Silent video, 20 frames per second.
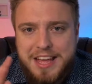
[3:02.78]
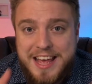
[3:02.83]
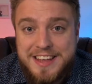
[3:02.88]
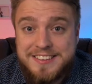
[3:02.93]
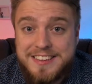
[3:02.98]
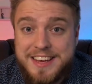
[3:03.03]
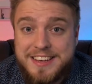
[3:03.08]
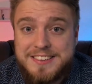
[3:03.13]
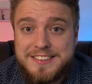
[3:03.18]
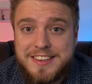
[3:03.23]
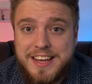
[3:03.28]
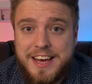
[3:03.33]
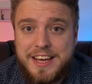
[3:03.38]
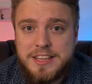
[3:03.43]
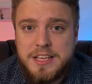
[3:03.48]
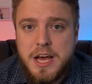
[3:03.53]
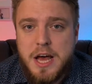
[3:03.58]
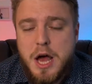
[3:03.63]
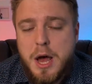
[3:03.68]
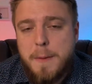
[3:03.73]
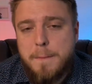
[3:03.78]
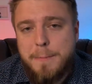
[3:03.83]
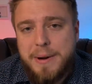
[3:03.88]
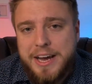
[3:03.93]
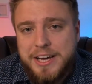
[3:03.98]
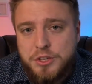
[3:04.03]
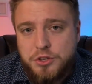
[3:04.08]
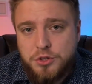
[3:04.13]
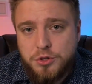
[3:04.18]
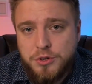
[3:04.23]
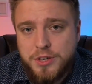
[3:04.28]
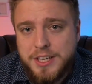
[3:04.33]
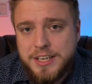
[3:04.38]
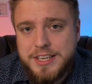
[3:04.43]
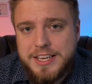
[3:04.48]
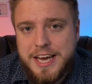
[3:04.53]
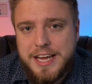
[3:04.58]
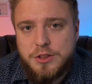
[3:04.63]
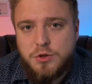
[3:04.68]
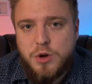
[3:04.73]
as I said, by doing
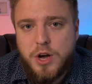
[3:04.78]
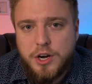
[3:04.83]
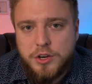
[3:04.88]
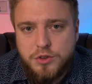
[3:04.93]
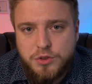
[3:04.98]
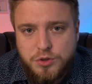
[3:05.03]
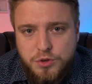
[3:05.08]
that you are